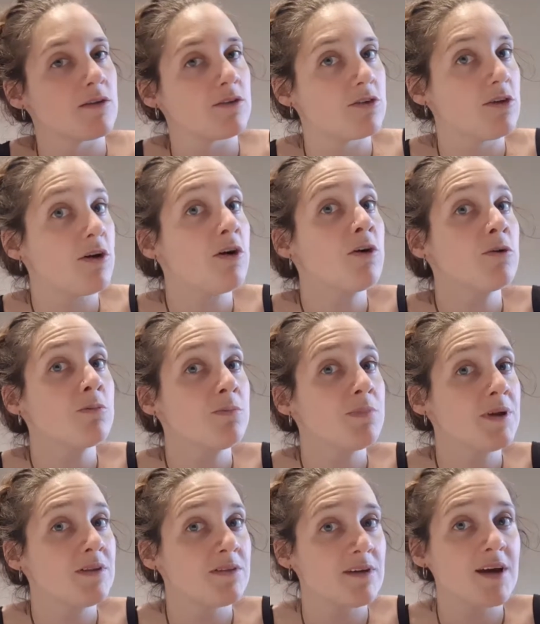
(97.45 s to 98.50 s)
Don't
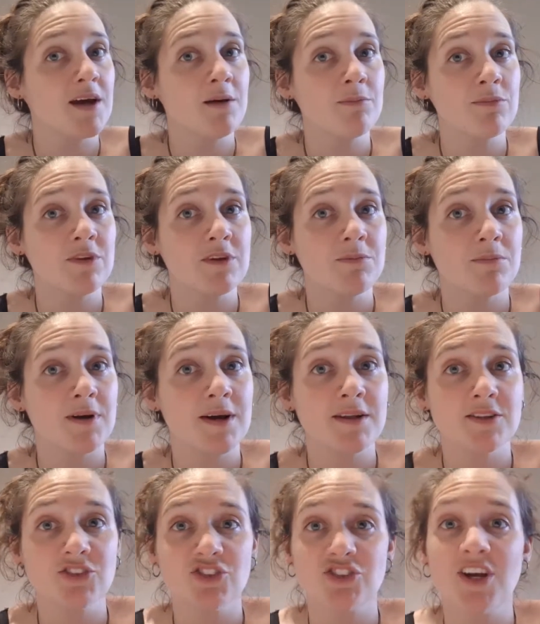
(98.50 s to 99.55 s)
be tempted by
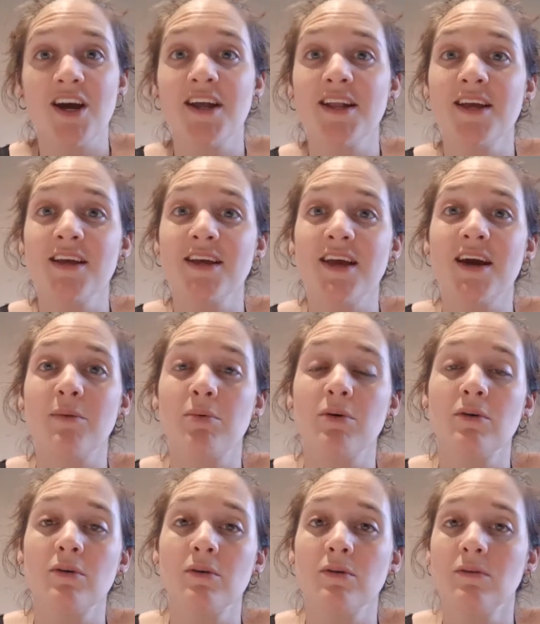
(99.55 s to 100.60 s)
the shining
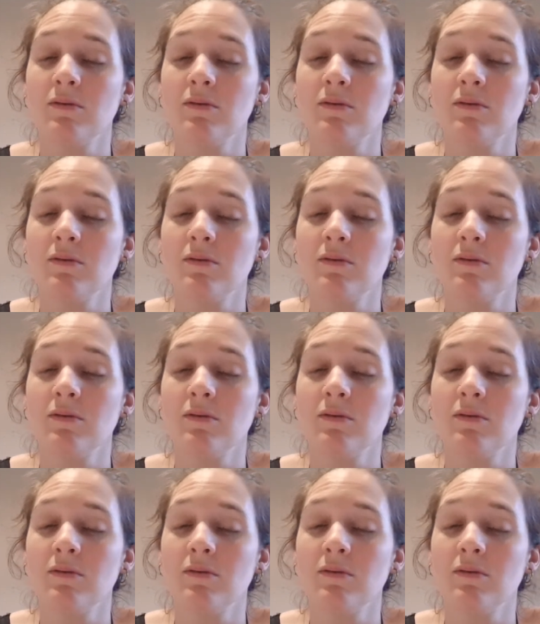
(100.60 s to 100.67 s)
apple.